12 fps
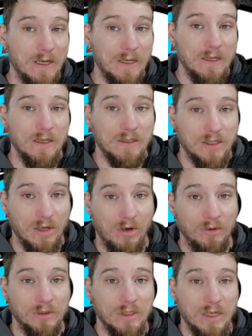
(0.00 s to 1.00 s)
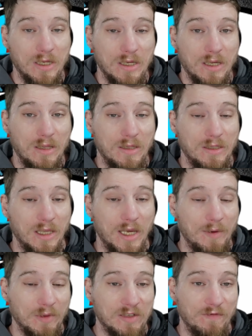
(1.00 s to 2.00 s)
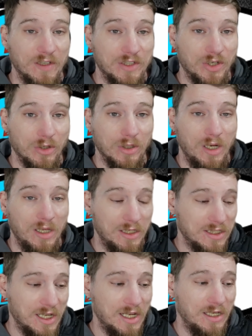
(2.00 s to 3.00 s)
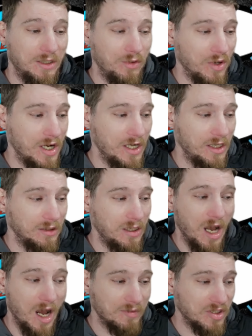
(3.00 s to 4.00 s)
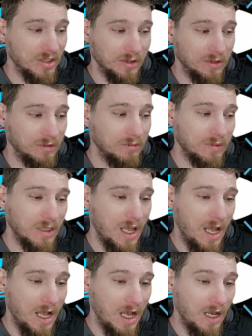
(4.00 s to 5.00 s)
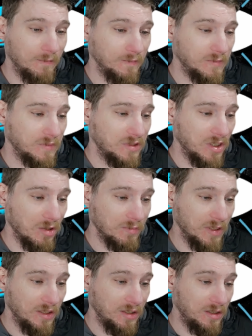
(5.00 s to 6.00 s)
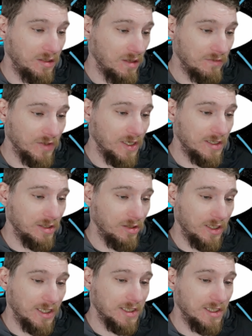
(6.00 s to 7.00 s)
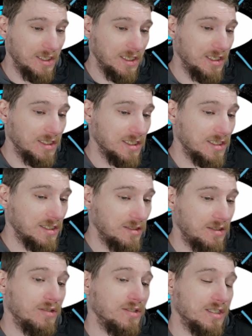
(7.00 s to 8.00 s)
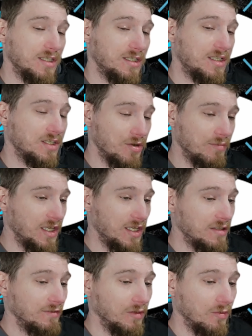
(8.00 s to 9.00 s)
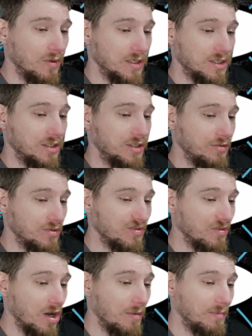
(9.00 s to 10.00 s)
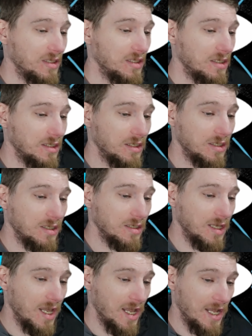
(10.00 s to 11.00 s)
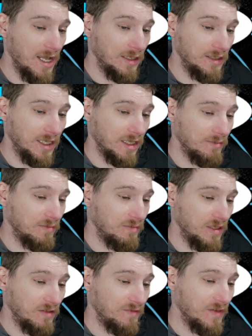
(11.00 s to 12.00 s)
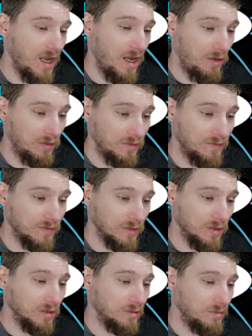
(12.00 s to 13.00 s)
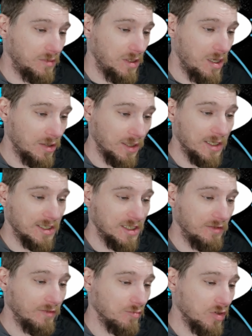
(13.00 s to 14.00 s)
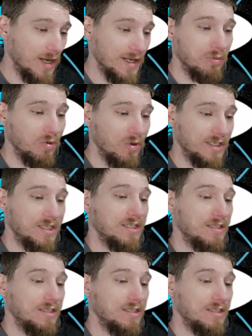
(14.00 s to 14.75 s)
So the Hamilton Ventura is a great option. Don't be afraid to look into these. There's so many different ones to choose from, and they can be found for all kinds of different price points.